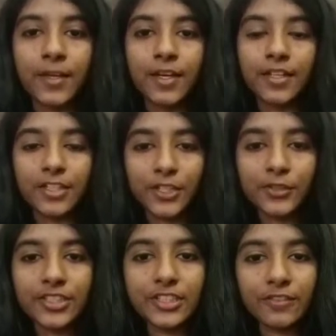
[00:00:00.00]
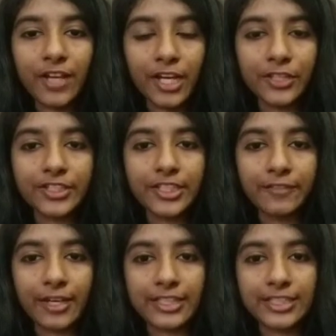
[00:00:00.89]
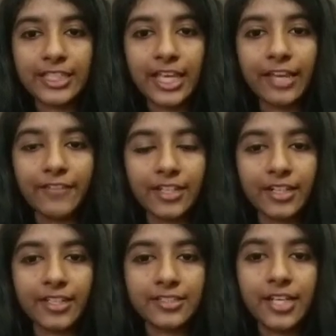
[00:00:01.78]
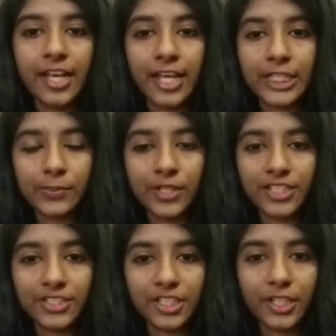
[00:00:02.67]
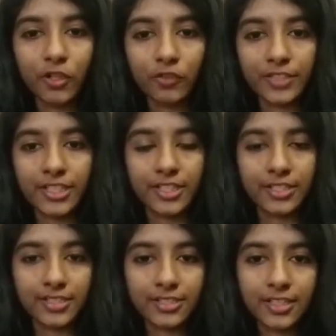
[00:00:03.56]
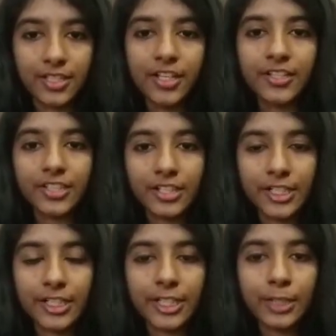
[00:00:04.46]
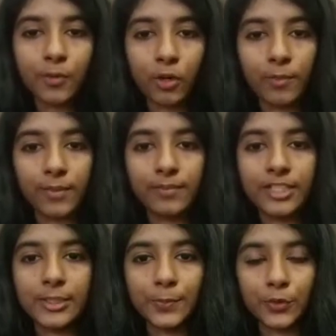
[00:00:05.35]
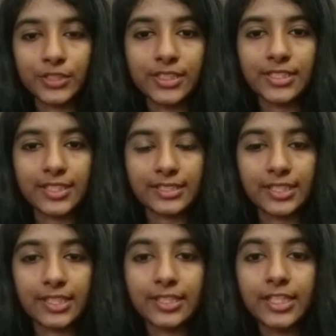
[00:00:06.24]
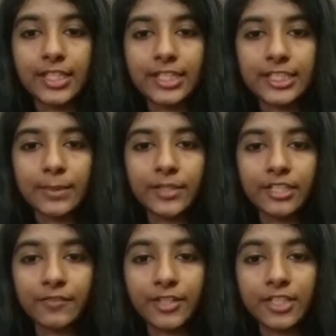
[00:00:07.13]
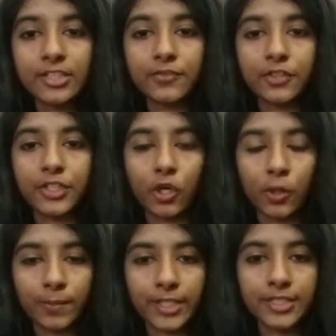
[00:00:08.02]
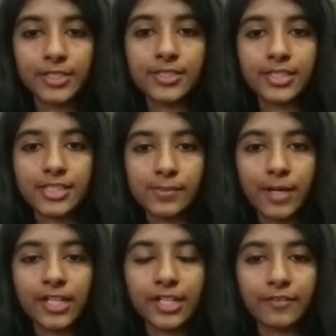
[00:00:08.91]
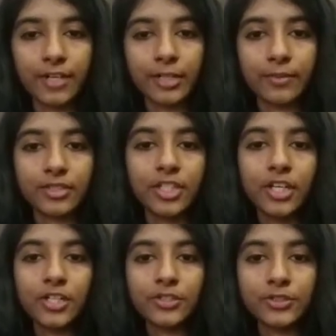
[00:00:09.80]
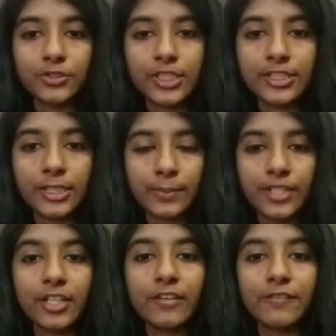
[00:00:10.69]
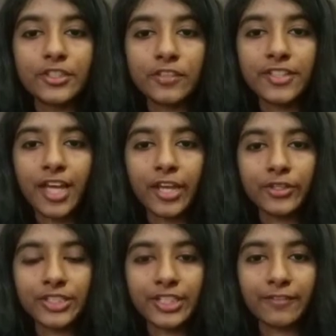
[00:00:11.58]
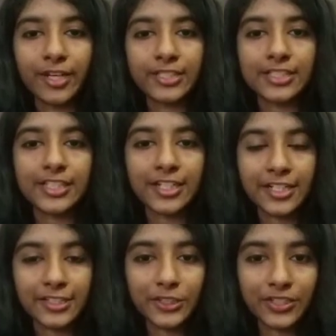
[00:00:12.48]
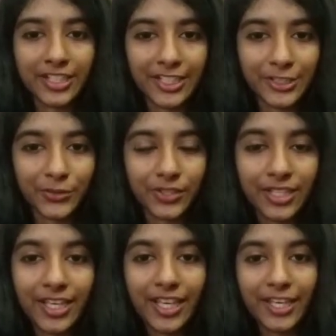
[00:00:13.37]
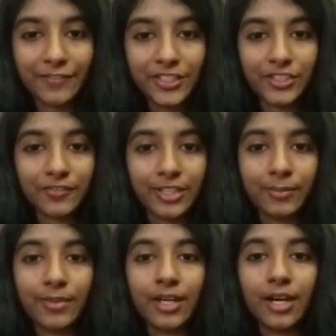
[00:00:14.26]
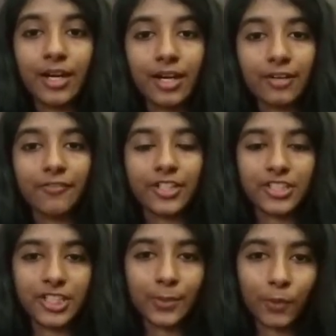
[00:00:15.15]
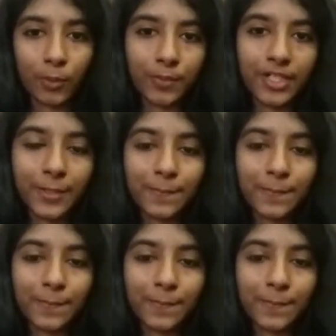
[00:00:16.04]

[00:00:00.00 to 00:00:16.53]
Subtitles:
The usage of IoT devices have increased exponentially over the years. The critical problem this poses is that it can be difficult for the operators in a smart environment to determine which of the IoT devices are connected to the network and which of them are functioning properly.